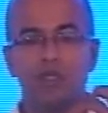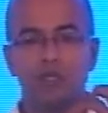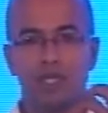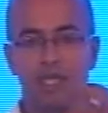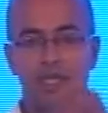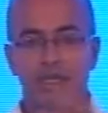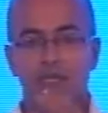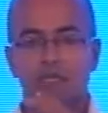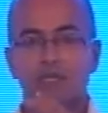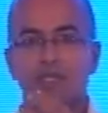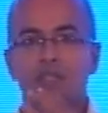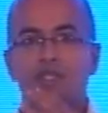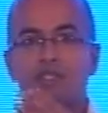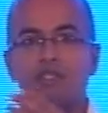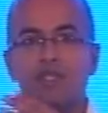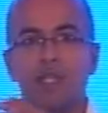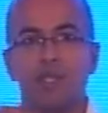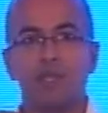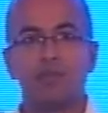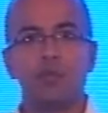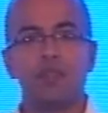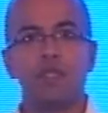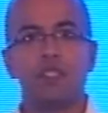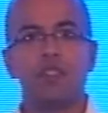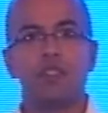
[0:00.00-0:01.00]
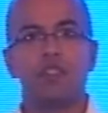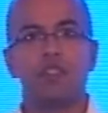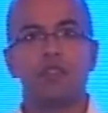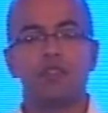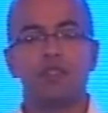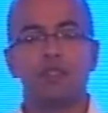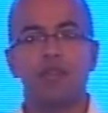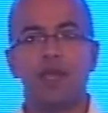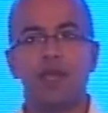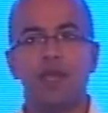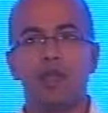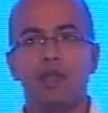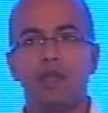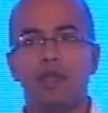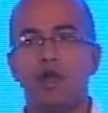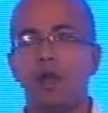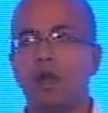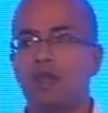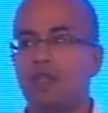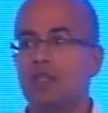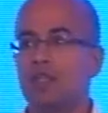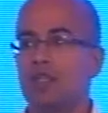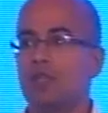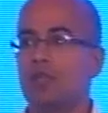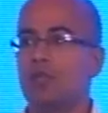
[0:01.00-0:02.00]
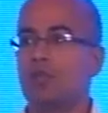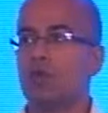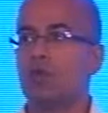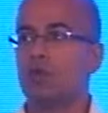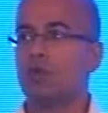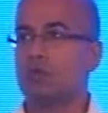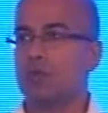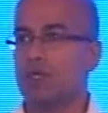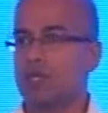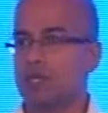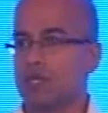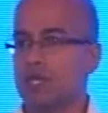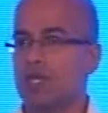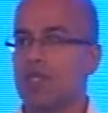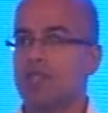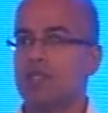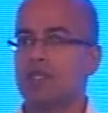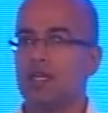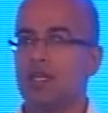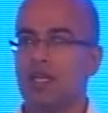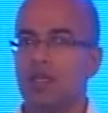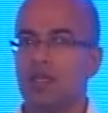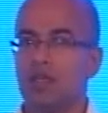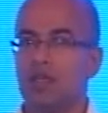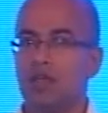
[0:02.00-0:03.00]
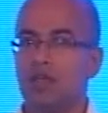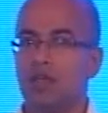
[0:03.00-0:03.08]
sections, segments, and target them more precisely.